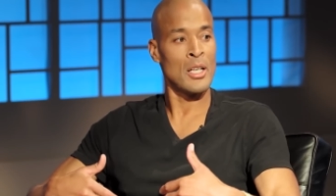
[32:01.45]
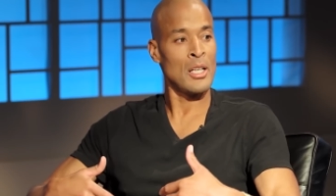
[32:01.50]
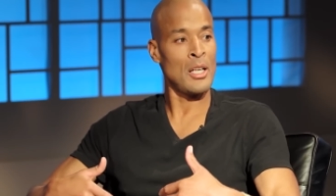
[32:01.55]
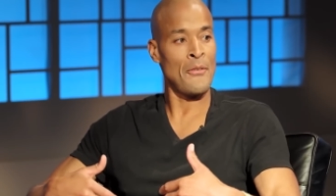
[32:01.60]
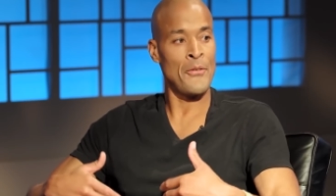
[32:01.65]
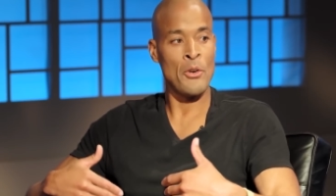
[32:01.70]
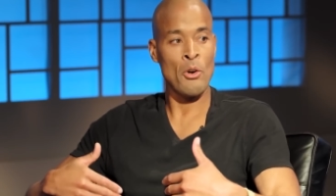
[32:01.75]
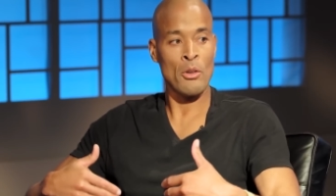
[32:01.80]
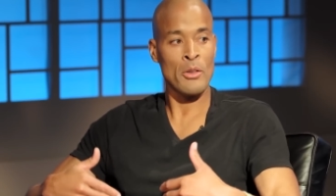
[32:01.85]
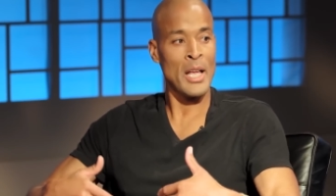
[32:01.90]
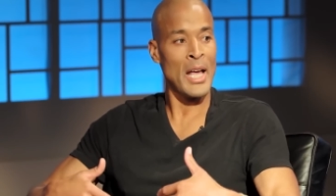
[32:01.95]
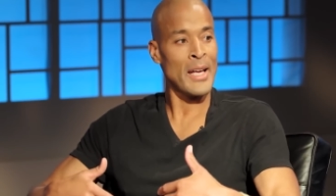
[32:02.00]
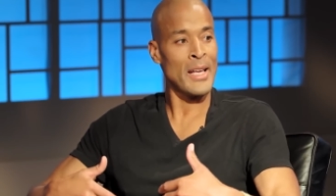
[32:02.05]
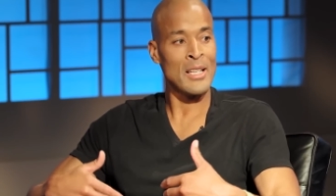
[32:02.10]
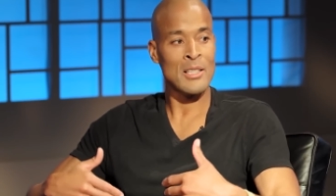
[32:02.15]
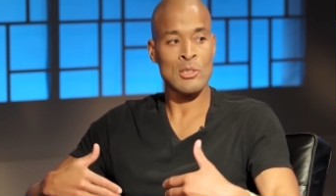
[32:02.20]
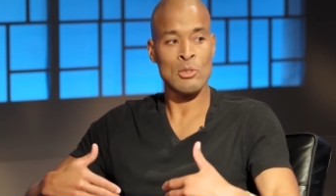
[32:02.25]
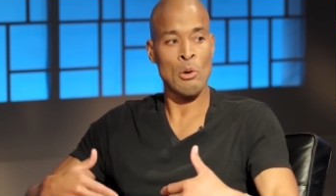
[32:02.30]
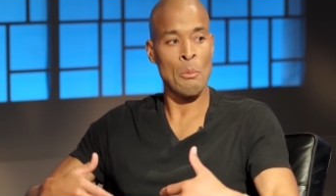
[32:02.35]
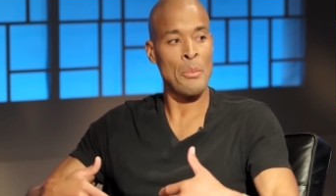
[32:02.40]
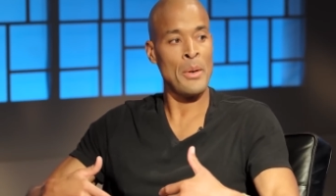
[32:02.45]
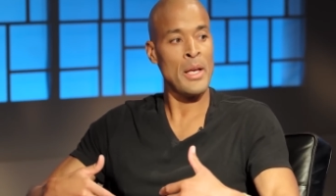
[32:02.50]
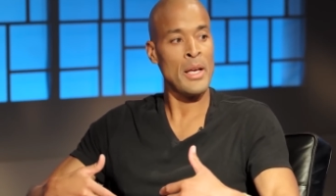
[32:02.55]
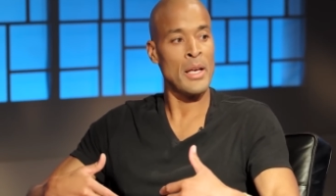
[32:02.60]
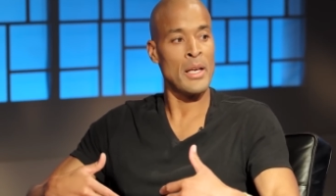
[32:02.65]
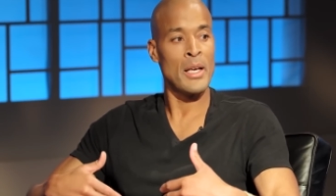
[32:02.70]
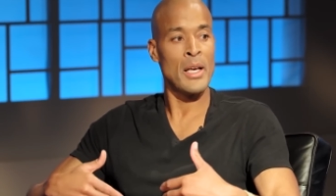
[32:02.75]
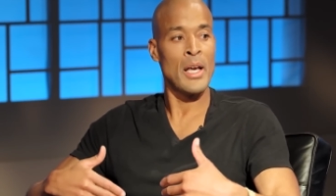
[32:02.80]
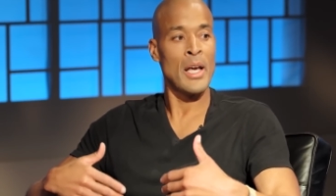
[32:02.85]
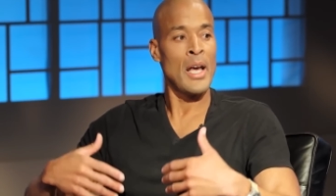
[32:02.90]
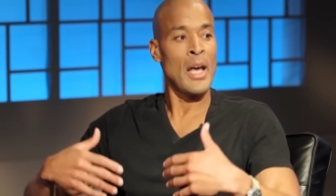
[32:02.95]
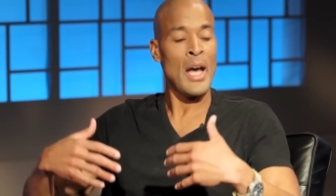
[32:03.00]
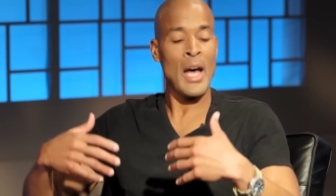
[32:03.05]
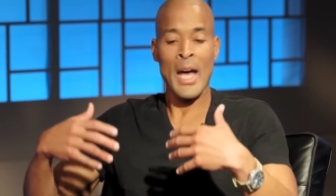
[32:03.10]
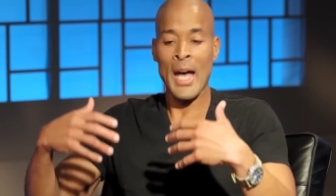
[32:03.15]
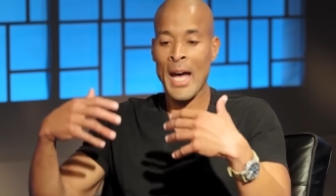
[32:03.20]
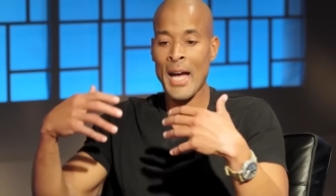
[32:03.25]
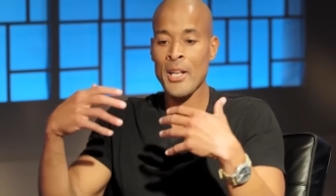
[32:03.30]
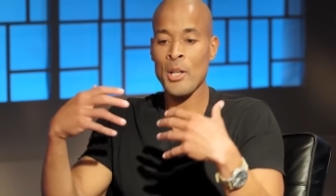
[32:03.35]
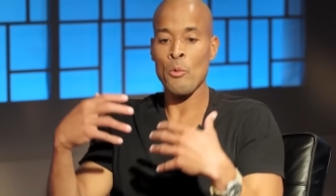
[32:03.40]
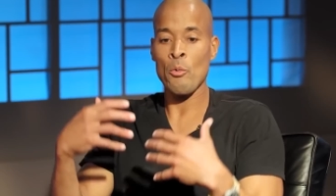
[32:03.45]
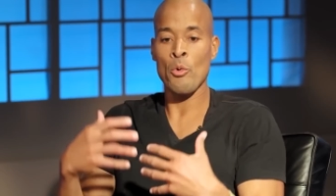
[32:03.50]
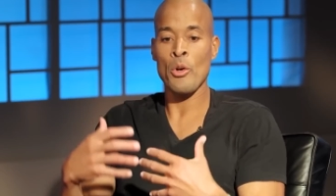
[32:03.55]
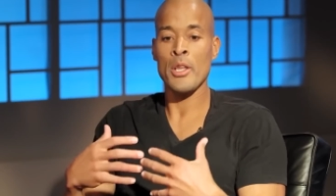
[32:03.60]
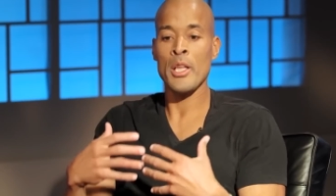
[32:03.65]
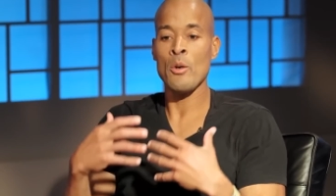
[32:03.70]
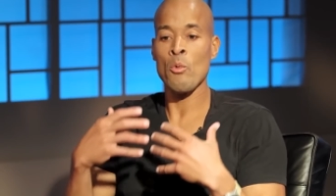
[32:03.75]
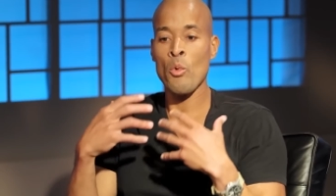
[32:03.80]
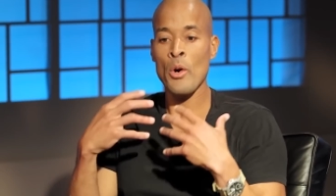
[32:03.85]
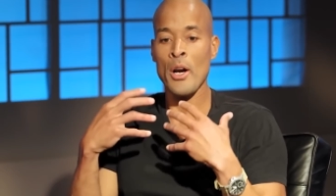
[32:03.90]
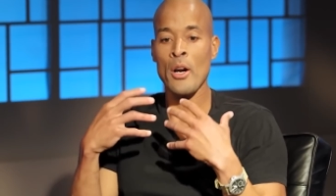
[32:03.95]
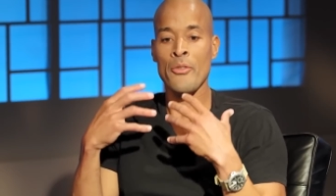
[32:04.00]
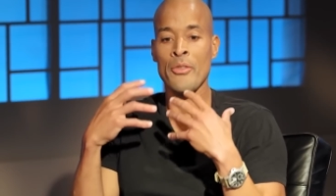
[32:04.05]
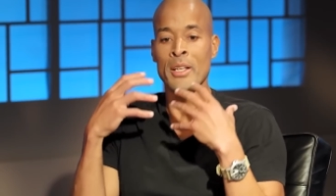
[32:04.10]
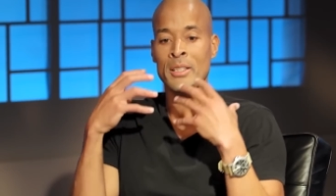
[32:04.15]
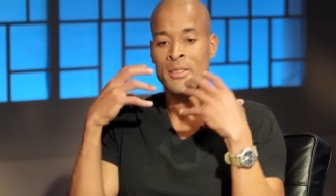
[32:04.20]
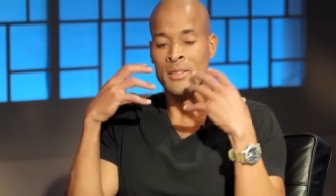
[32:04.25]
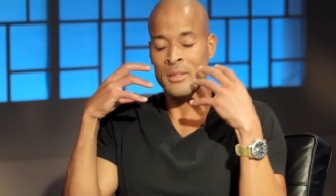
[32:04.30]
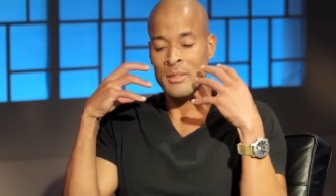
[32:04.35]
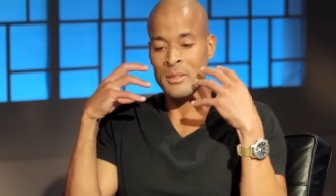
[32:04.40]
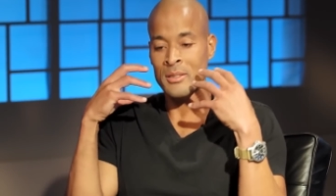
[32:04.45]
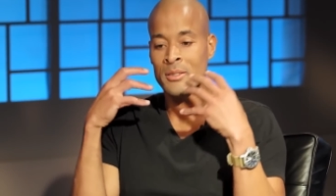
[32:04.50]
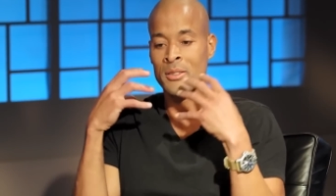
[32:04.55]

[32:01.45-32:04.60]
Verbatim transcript: If you don't like it, so be it. I had to really wear this,